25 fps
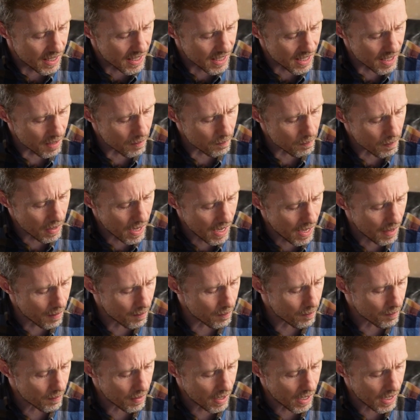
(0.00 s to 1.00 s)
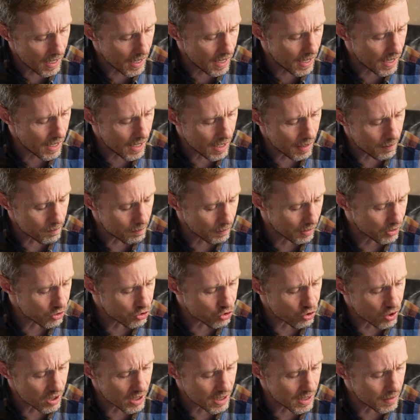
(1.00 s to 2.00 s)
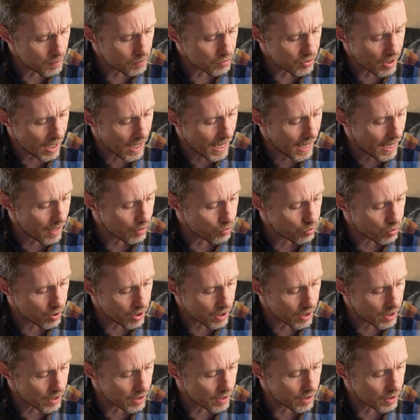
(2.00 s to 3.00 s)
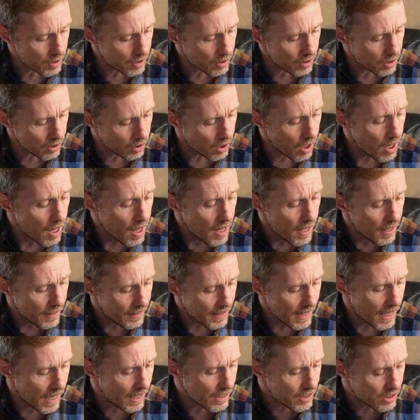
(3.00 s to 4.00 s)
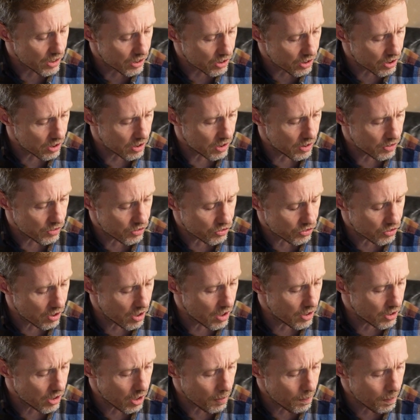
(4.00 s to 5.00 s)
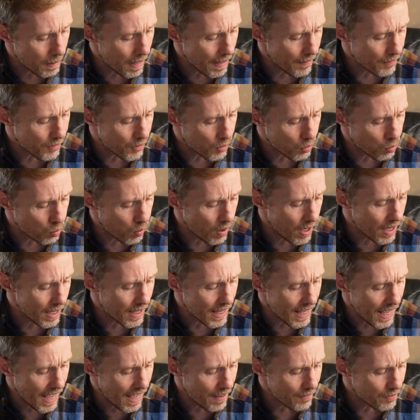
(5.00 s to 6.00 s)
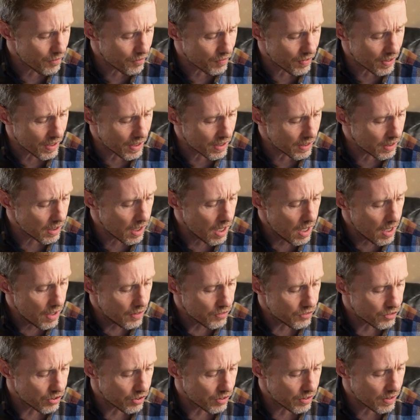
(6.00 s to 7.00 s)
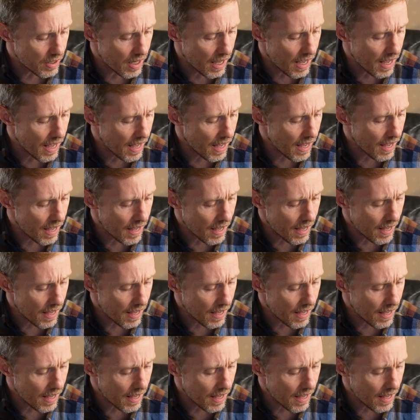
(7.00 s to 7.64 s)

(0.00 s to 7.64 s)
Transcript: In my mind, my dreams are real. Now you're concerned about the way I feel tonight.